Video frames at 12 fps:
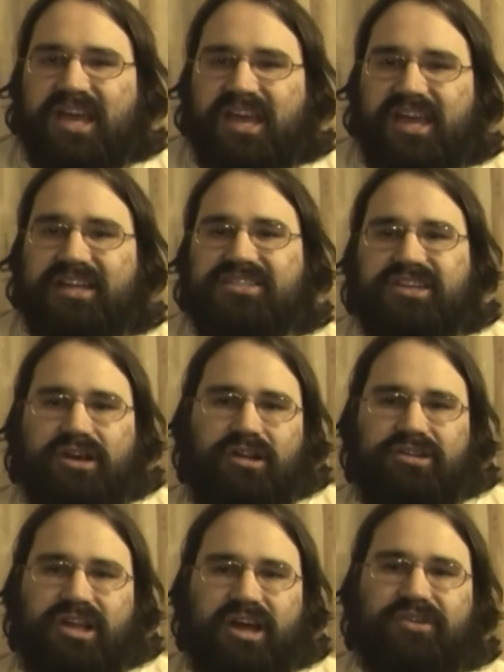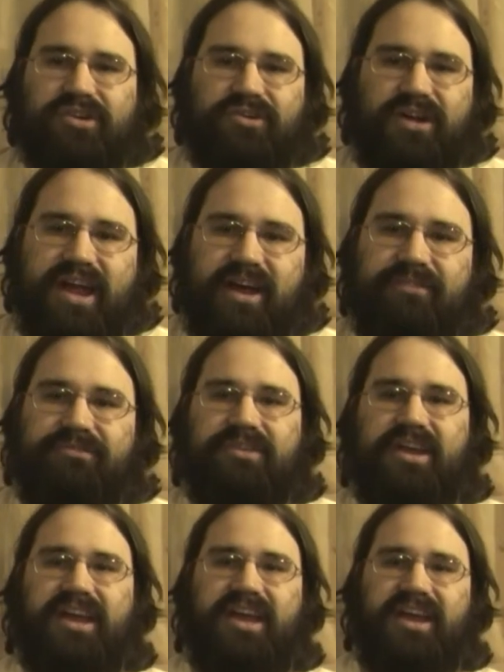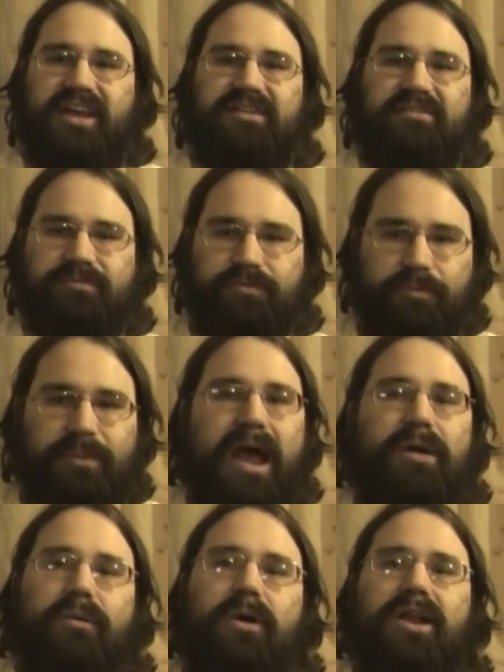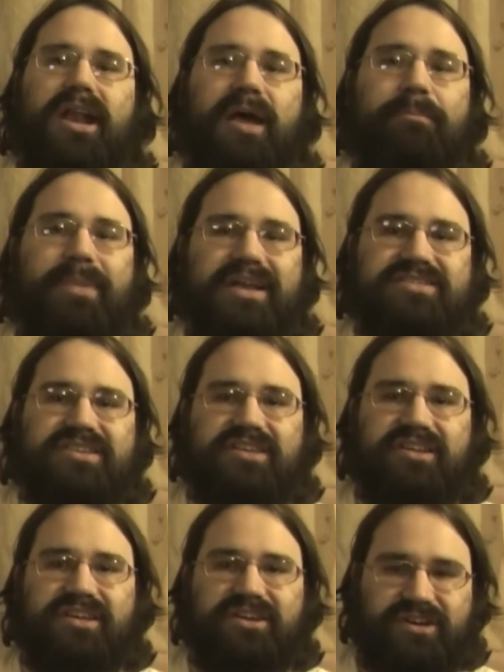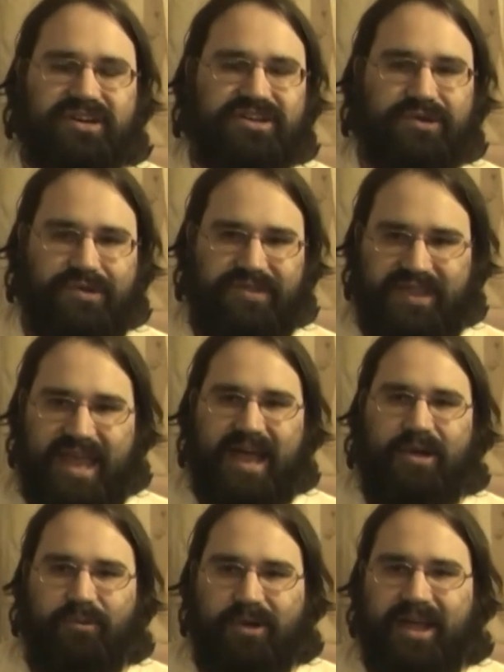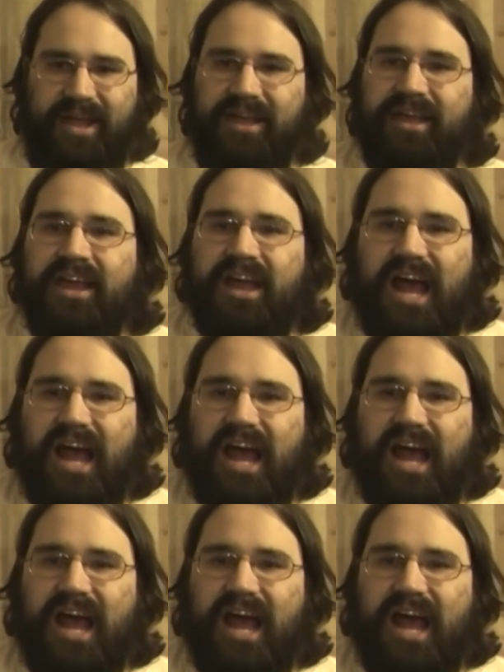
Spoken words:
It's called Covercraft, and from now on I'm basically going to do it that way.